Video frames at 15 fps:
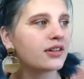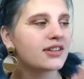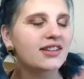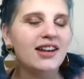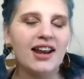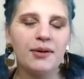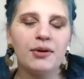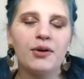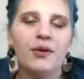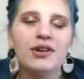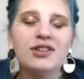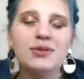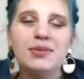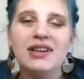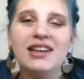Today we're
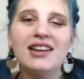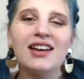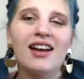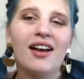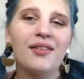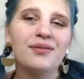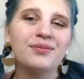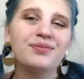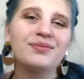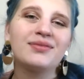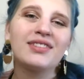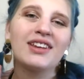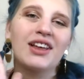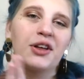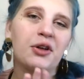going to be
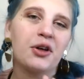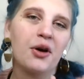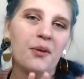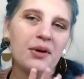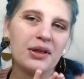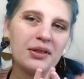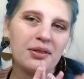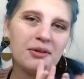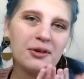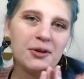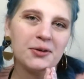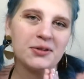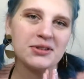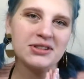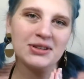going
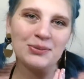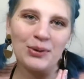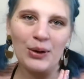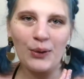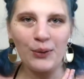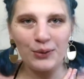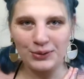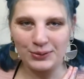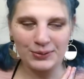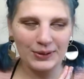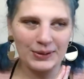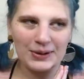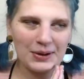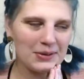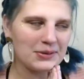through some old
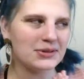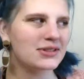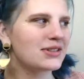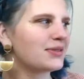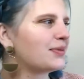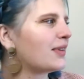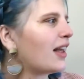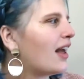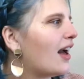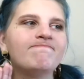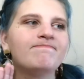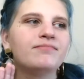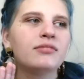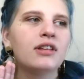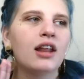photos.
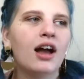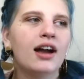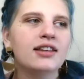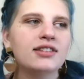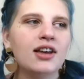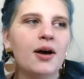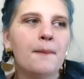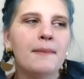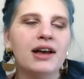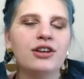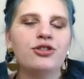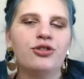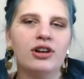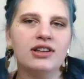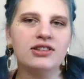I saw
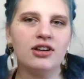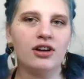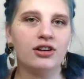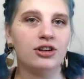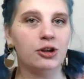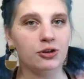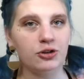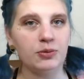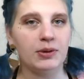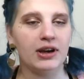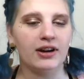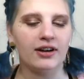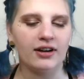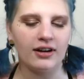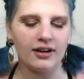Best Dressed on YouTube
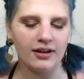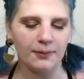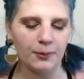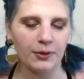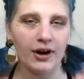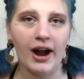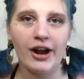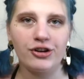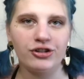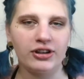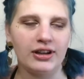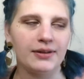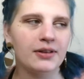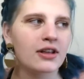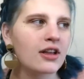here, or
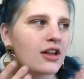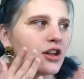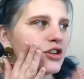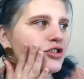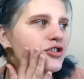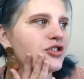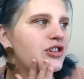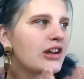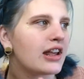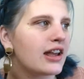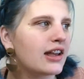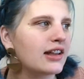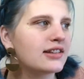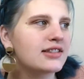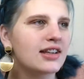Ashley.
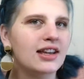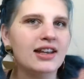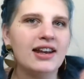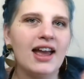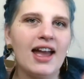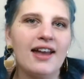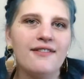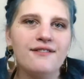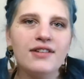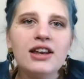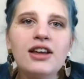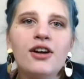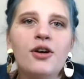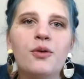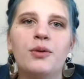She did a
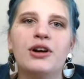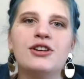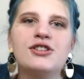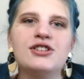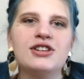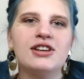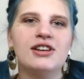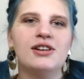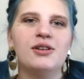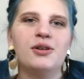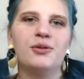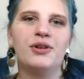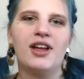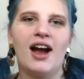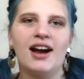video where she
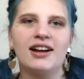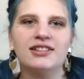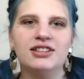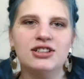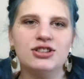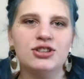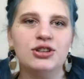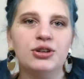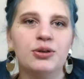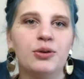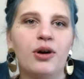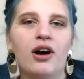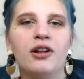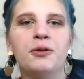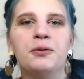reacted to
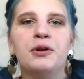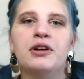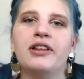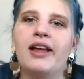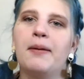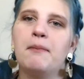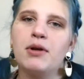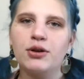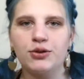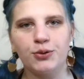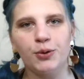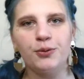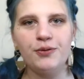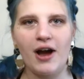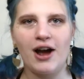all of her like middle
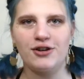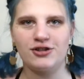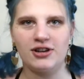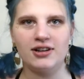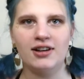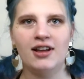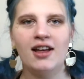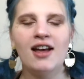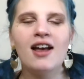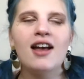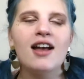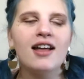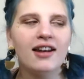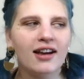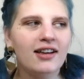school fashion.
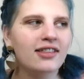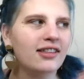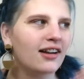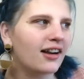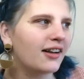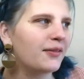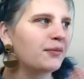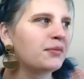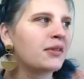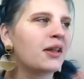And I thought,